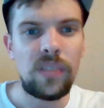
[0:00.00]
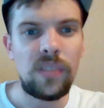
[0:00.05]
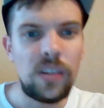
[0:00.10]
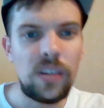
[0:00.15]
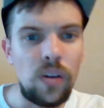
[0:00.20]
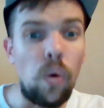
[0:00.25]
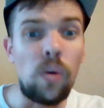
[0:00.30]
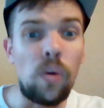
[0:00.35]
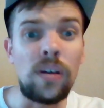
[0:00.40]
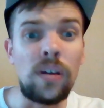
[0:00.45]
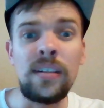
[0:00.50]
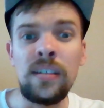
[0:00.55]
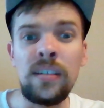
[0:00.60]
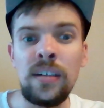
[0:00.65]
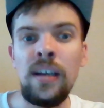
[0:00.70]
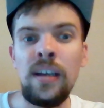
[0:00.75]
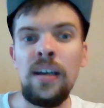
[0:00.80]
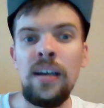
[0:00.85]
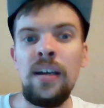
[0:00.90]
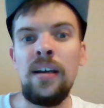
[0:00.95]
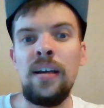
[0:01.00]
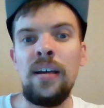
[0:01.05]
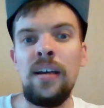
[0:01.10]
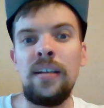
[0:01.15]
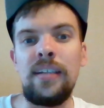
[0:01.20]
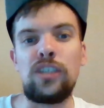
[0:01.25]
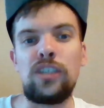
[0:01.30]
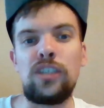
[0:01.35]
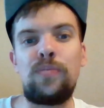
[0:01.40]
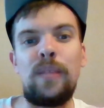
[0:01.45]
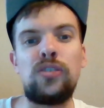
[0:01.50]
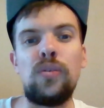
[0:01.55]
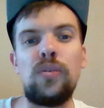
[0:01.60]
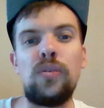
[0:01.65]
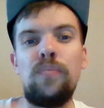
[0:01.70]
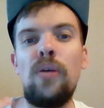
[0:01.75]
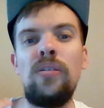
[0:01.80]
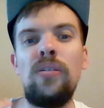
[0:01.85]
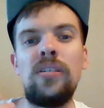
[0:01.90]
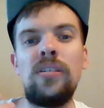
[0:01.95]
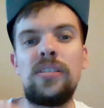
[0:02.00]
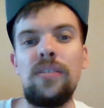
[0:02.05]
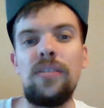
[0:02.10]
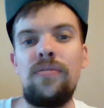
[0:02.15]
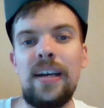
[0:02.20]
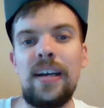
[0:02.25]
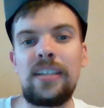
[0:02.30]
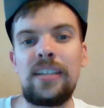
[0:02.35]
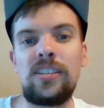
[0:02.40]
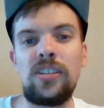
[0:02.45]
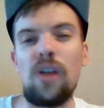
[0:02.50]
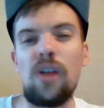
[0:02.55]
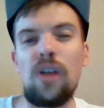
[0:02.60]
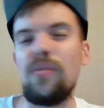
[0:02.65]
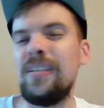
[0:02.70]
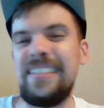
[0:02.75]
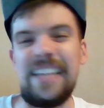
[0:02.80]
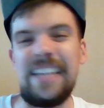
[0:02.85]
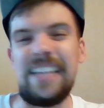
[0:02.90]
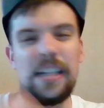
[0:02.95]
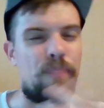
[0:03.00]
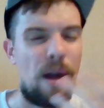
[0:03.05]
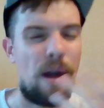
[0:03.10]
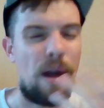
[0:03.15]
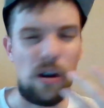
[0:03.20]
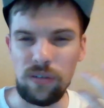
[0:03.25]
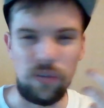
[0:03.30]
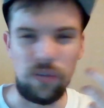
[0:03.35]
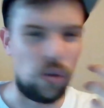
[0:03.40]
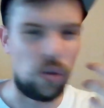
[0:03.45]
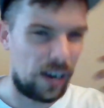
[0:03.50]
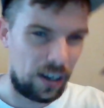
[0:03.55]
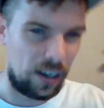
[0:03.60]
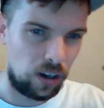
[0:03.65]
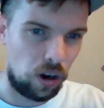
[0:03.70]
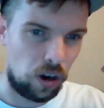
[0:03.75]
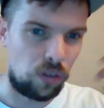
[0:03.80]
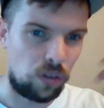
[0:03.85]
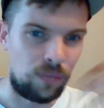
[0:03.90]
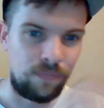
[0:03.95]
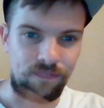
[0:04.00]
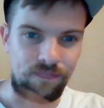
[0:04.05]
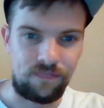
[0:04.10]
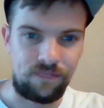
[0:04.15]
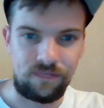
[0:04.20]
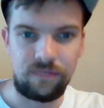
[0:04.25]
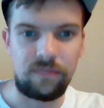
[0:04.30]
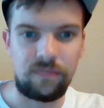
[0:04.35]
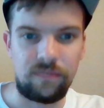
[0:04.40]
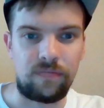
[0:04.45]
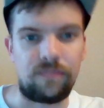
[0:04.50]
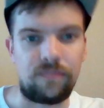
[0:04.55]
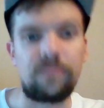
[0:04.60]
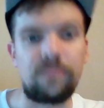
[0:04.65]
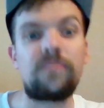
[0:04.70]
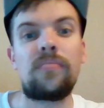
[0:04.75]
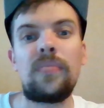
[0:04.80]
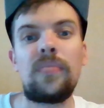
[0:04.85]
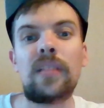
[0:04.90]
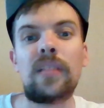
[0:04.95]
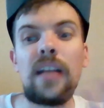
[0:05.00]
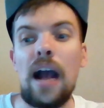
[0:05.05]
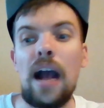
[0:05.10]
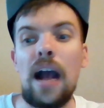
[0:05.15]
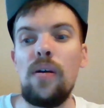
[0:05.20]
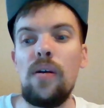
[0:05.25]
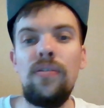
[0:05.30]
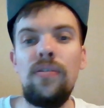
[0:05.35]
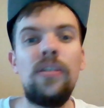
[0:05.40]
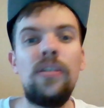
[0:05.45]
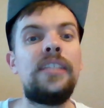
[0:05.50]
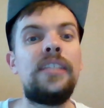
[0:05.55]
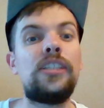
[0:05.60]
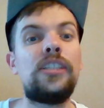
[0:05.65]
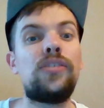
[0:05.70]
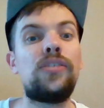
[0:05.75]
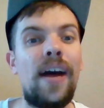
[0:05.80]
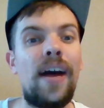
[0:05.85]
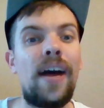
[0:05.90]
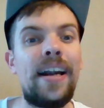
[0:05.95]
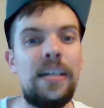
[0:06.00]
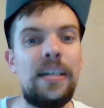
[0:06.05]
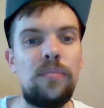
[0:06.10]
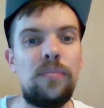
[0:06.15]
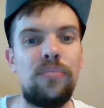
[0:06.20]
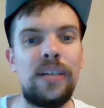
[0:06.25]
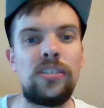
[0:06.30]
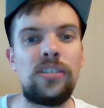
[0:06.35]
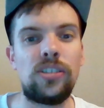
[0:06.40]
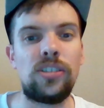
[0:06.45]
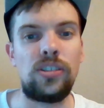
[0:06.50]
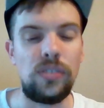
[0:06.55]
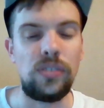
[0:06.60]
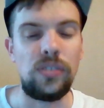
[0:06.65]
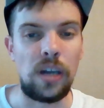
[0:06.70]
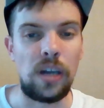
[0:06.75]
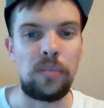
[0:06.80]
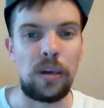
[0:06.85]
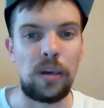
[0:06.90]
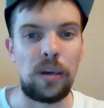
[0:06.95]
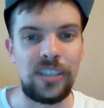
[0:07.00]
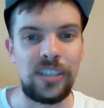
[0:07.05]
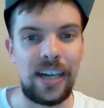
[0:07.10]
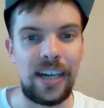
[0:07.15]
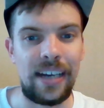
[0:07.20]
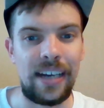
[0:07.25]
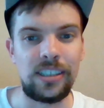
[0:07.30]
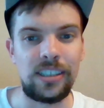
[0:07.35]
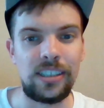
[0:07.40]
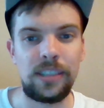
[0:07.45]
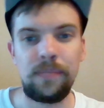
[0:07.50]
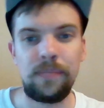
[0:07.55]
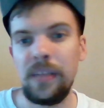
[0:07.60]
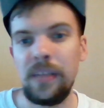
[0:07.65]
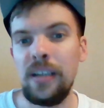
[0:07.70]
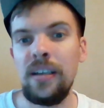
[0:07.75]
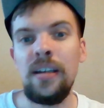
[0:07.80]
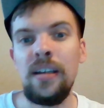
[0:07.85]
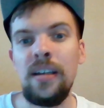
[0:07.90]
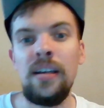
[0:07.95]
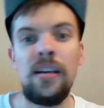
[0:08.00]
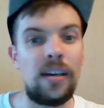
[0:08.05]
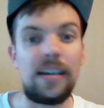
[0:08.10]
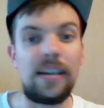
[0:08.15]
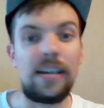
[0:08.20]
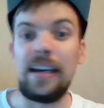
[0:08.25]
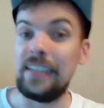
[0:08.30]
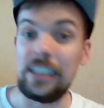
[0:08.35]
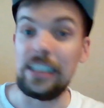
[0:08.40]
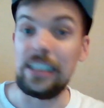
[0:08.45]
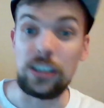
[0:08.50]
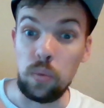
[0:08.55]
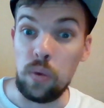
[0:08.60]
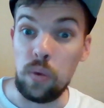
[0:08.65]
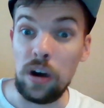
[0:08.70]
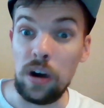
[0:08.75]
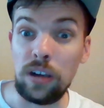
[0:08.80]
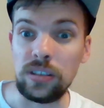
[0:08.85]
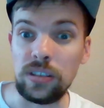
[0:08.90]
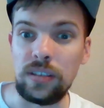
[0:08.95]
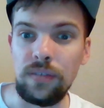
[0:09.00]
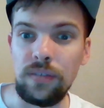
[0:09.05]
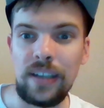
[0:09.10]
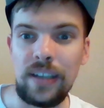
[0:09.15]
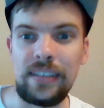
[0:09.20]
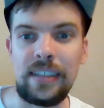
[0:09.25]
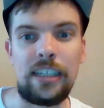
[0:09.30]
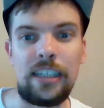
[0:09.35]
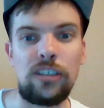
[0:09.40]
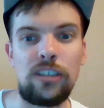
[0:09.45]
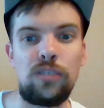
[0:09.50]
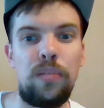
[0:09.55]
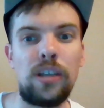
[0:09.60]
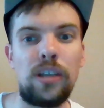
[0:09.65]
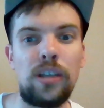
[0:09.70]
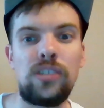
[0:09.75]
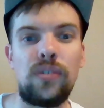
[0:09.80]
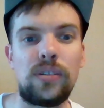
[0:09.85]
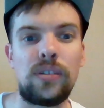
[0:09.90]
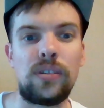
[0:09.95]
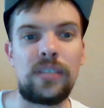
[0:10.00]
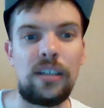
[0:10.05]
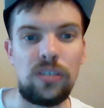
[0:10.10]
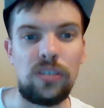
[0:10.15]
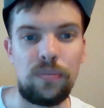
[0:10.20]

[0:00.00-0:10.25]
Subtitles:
or their special bonus effects aren't that powerful at all. However, this finally brings us to Gum Gum Giant. Again, it's a 1-cost event that gives plus 4,000